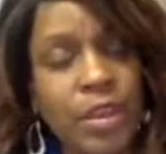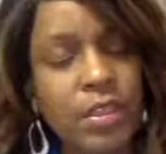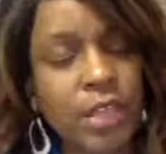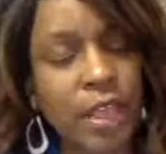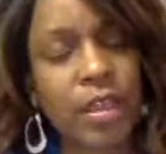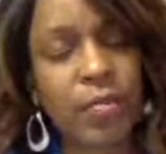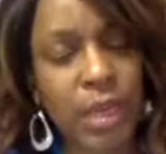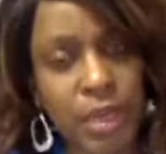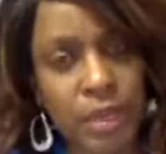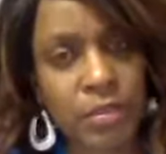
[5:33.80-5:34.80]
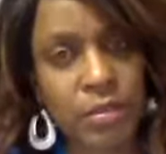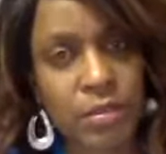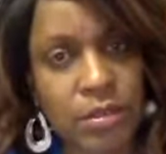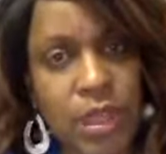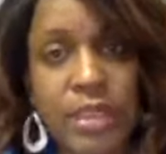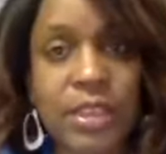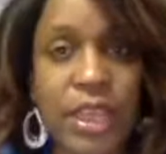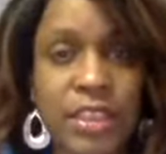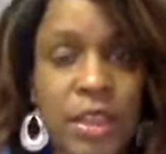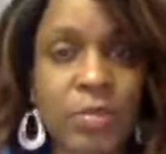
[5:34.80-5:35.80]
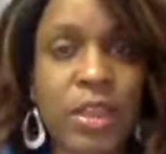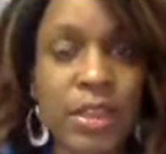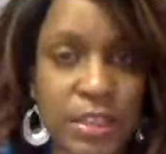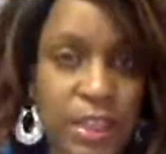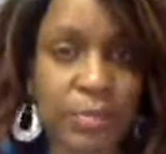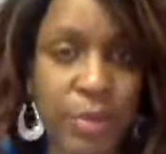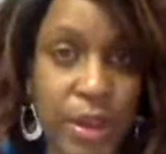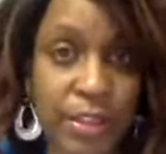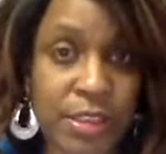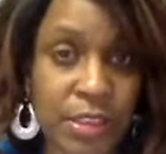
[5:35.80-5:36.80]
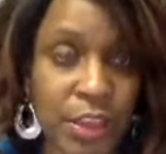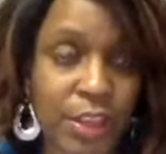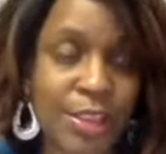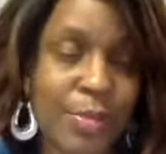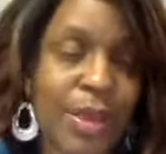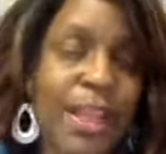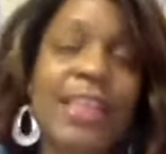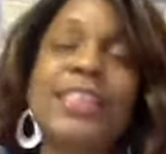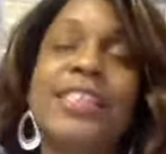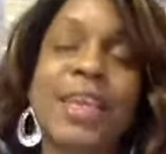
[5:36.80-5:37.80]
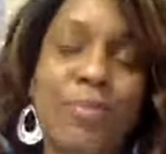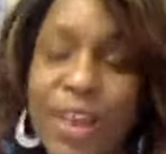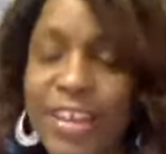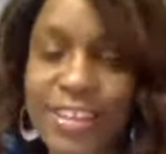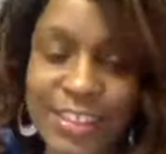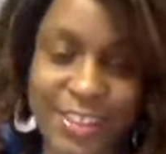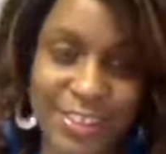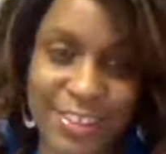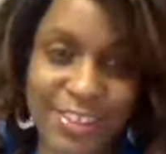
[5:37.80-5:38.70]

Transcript: Take a minute and take some deep breaths, some cleansing breaths.